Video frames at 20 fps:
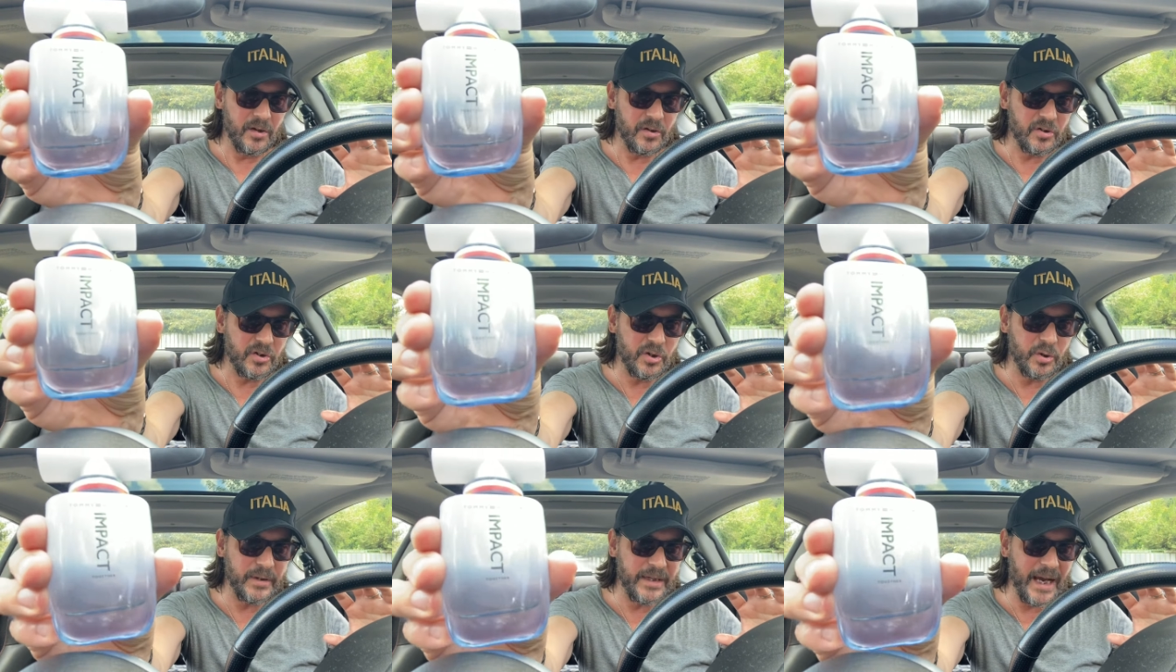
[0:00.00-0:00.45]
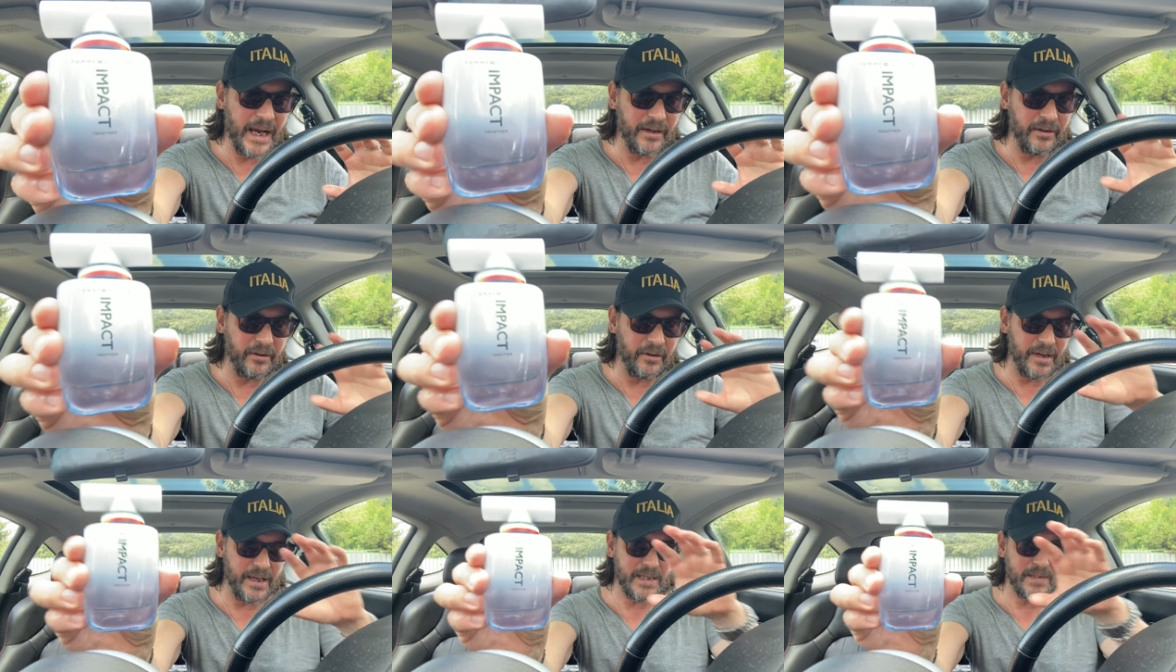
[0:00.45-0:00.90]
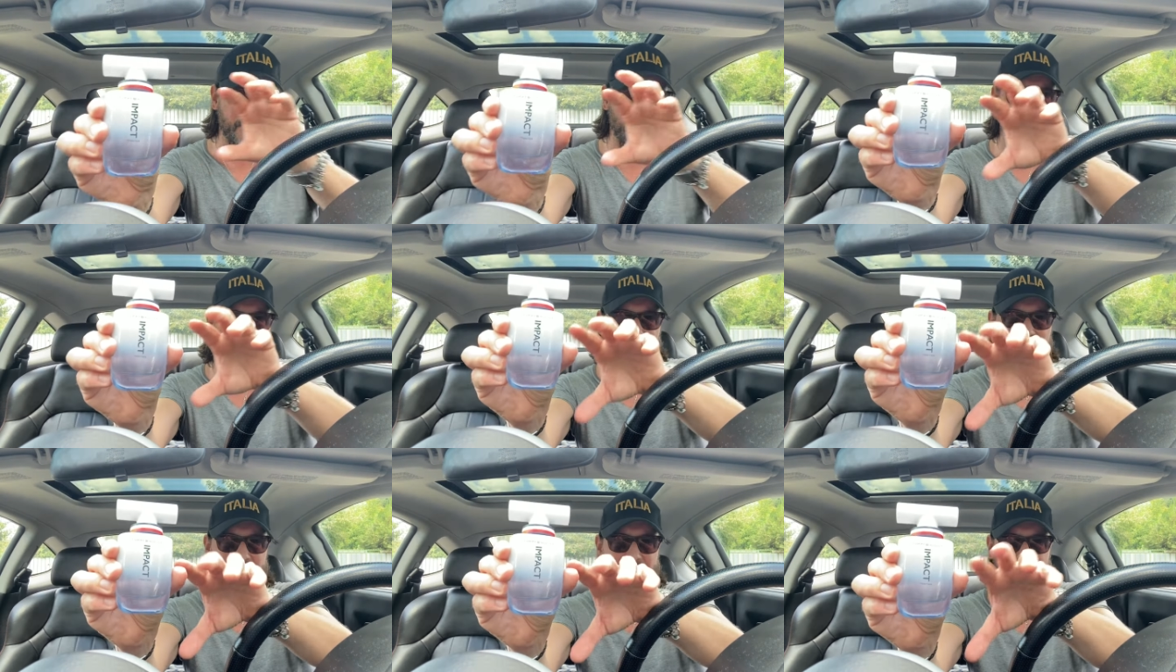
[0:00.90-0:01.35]
together it's
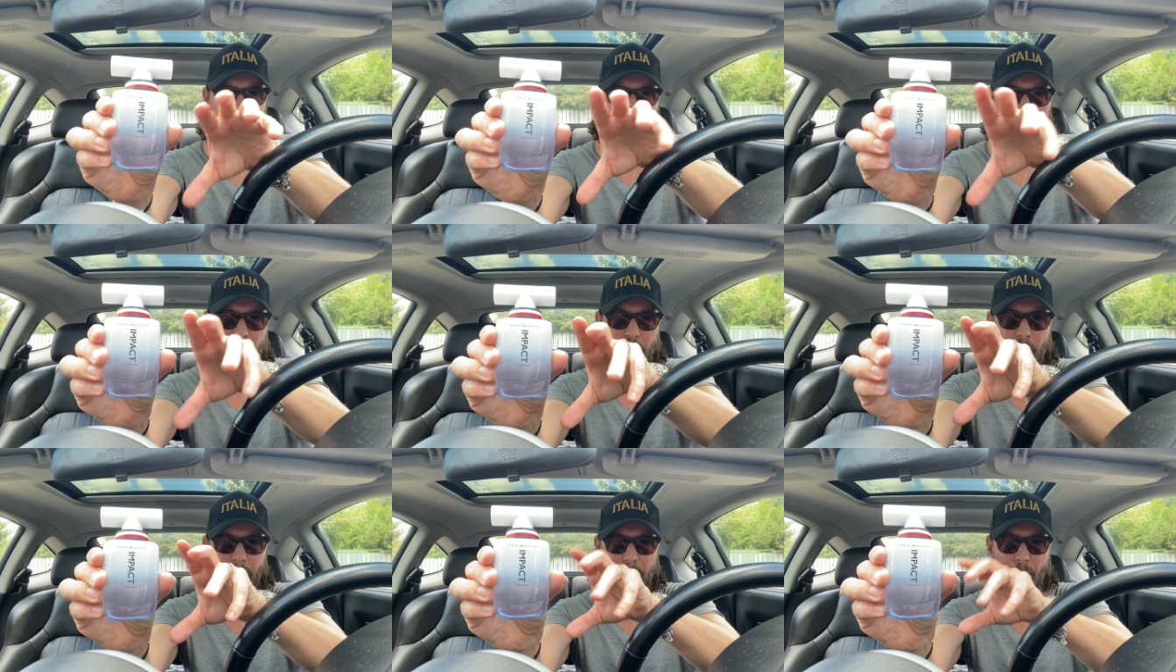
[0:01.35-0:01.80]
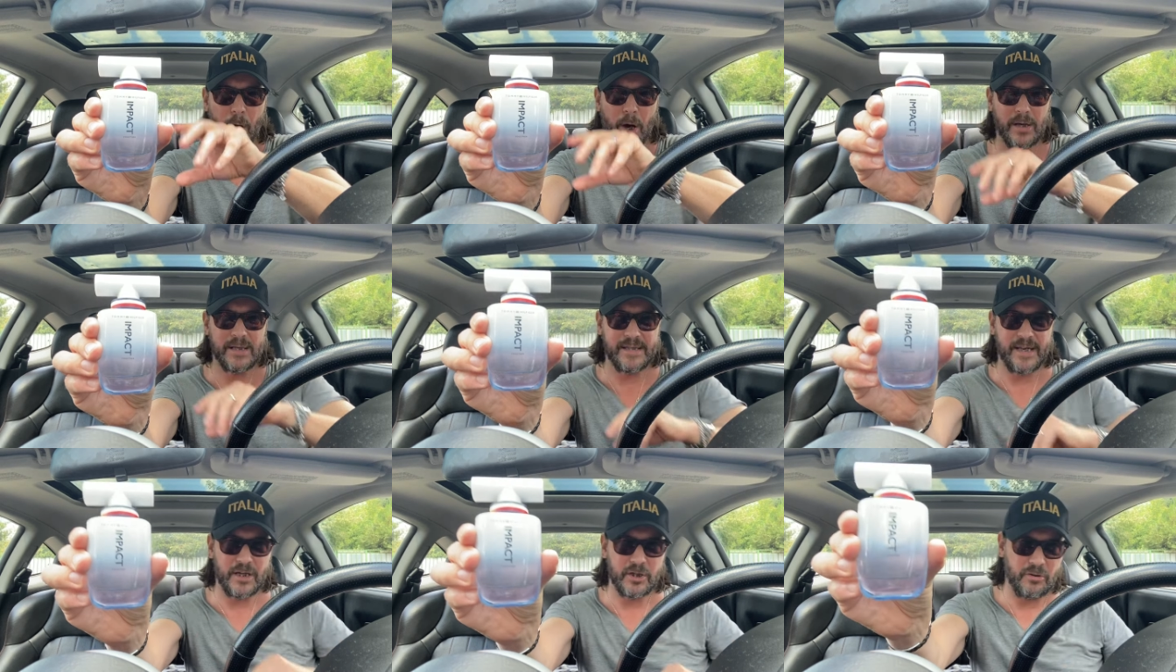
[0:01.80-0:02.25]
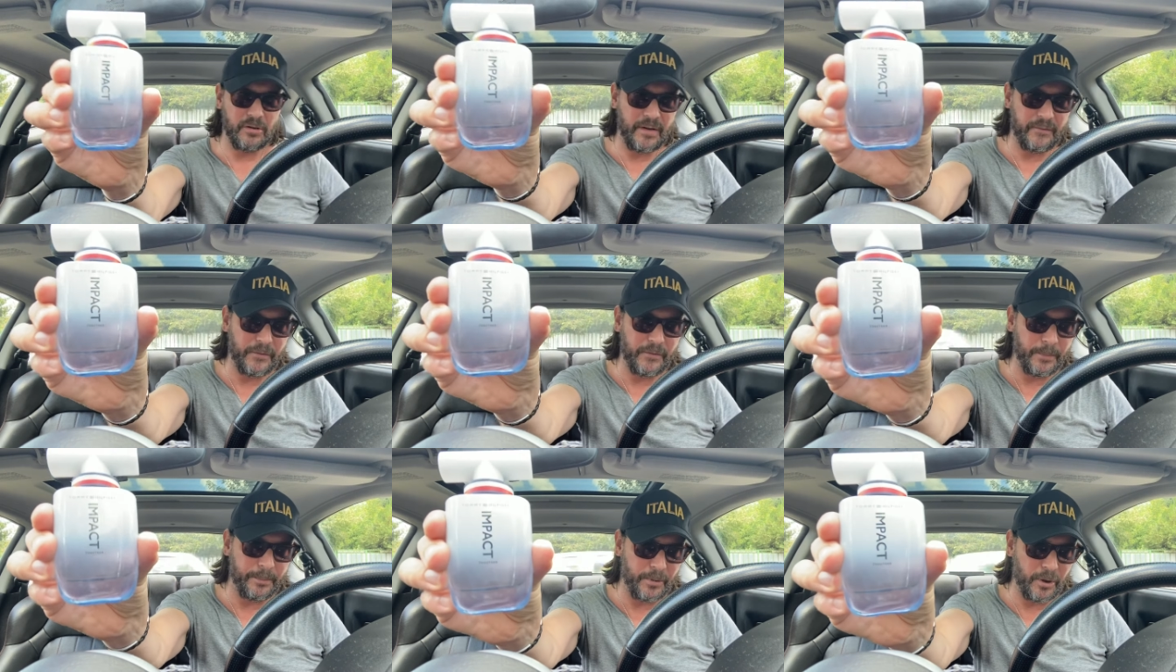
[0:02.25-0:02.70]
more visible on the box actually
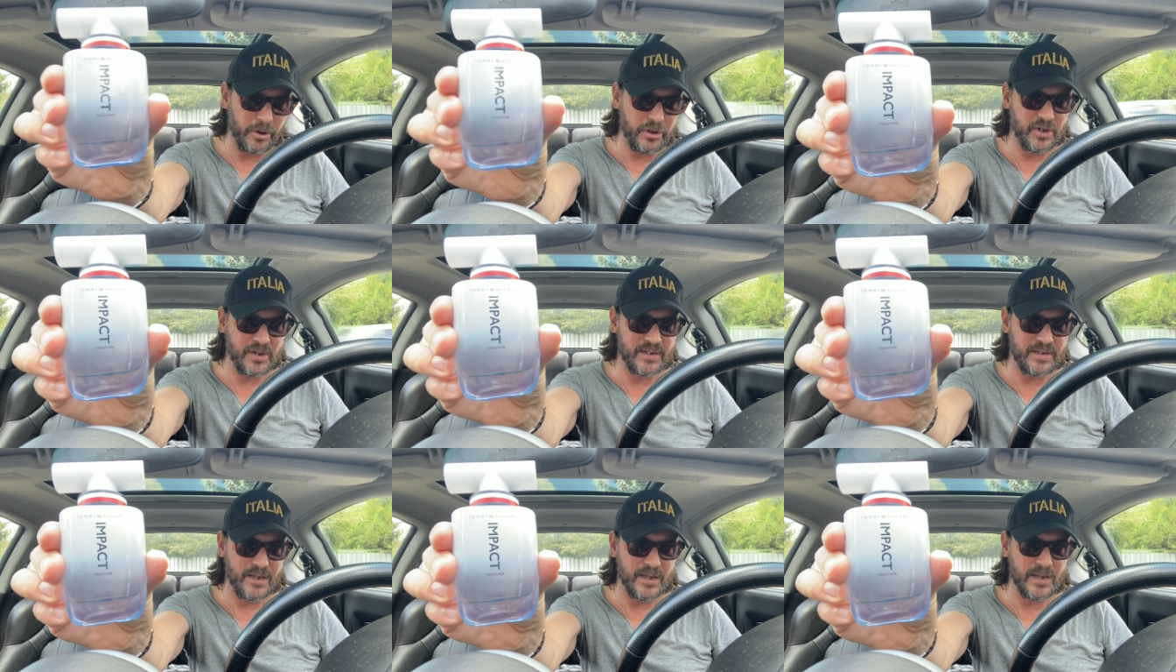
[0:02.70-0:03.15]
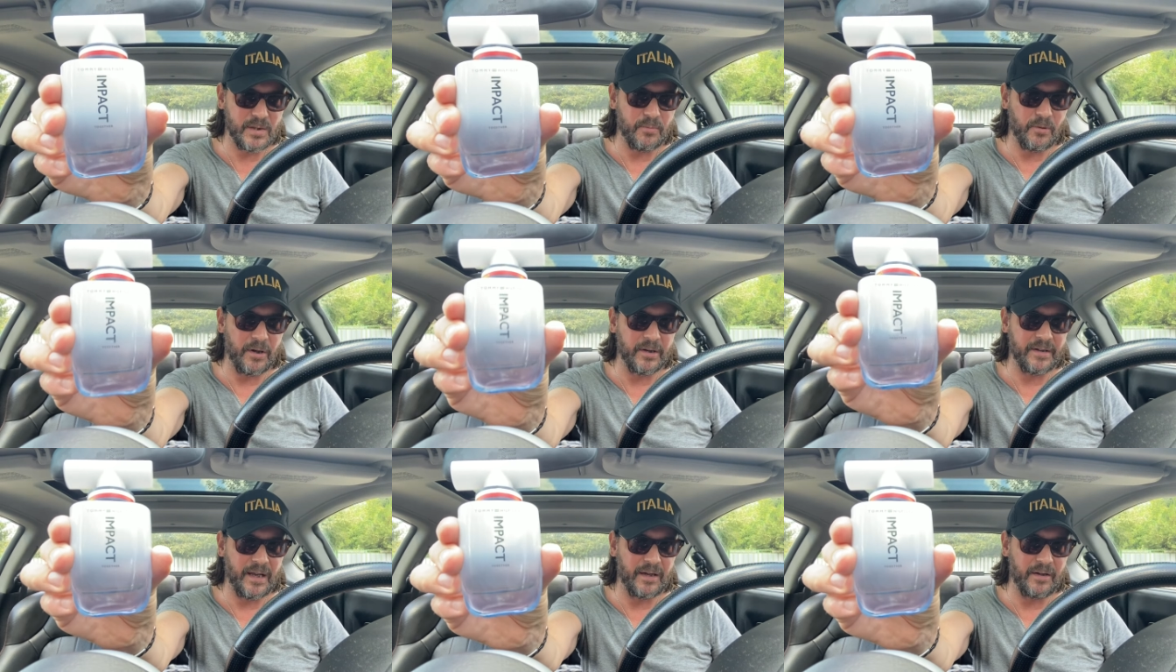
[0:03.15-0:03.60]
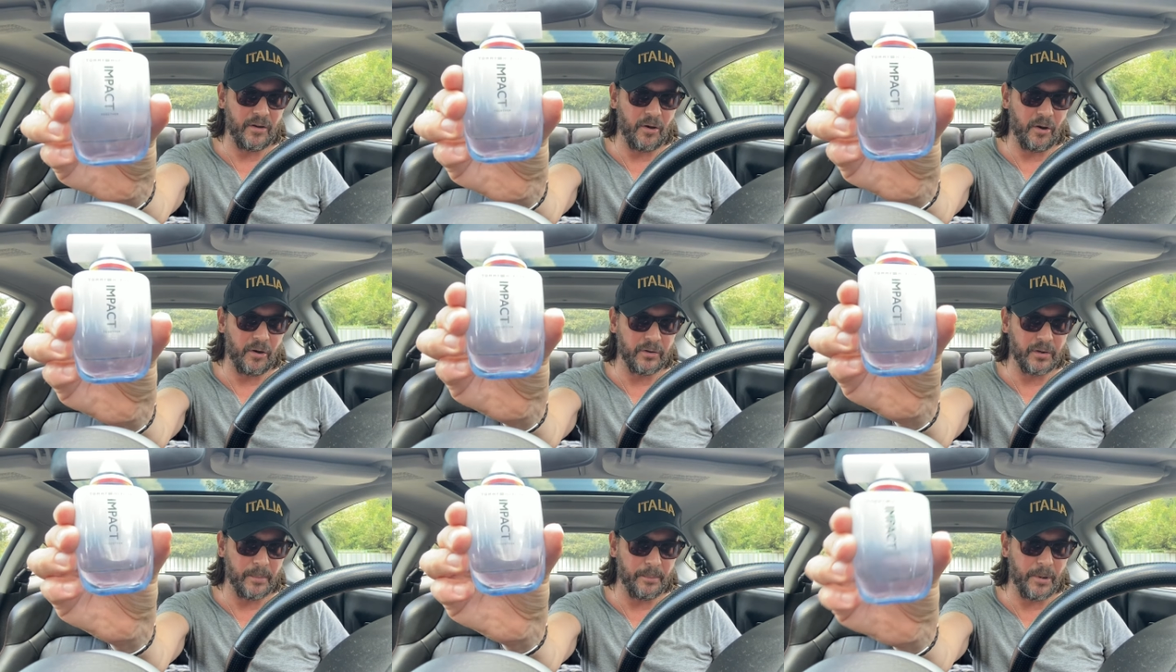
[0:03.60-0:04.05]
if you purchase this one than
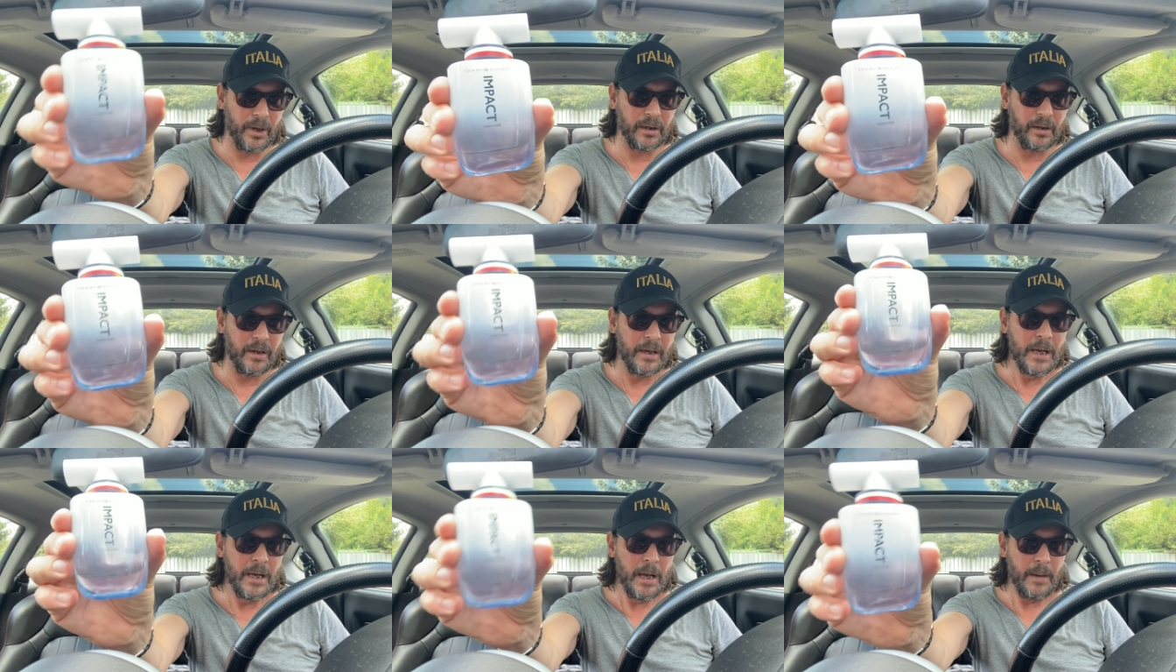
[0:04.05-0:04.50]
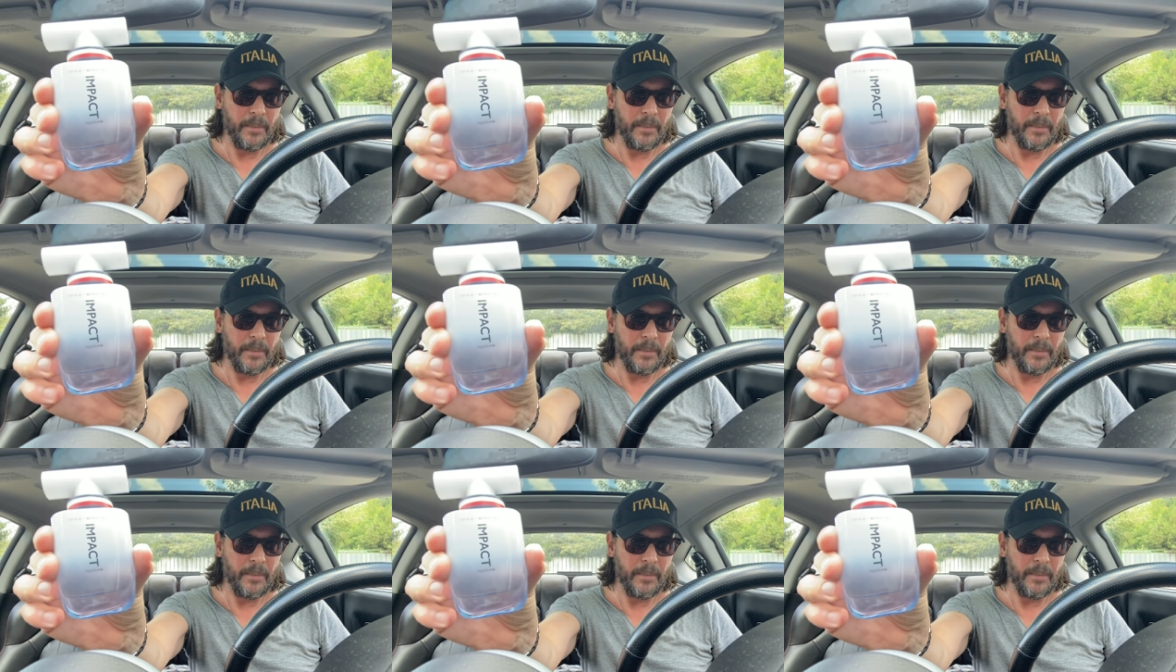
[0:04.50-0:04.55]
on the bottle